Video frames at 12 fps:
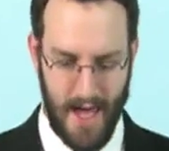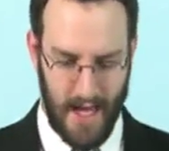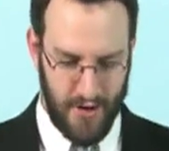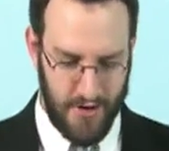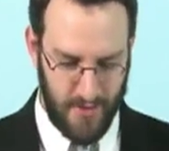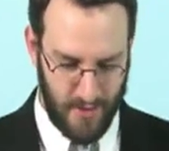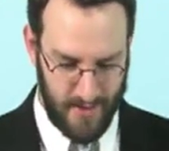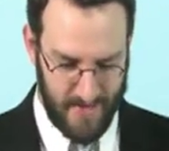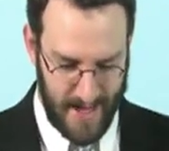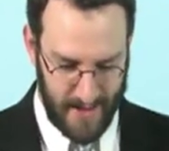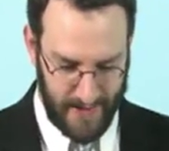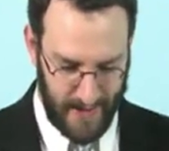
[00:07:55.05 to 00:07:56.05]
in a short
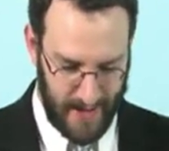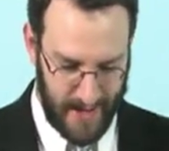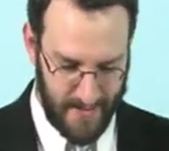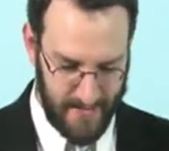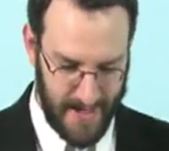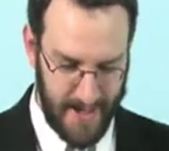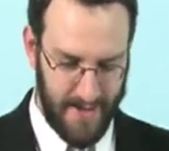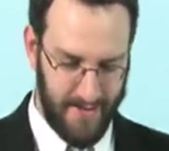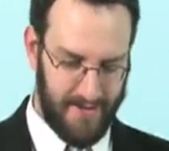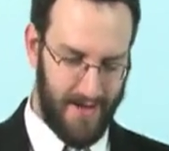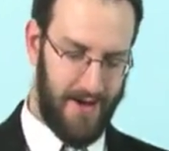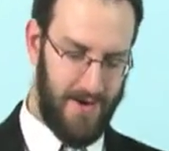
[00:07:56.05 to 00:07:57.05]
amount of time.
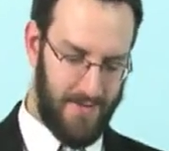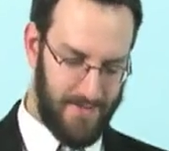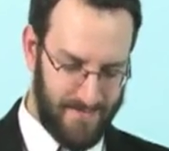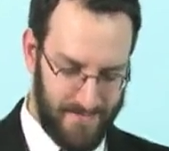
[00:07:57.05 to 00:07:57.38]
So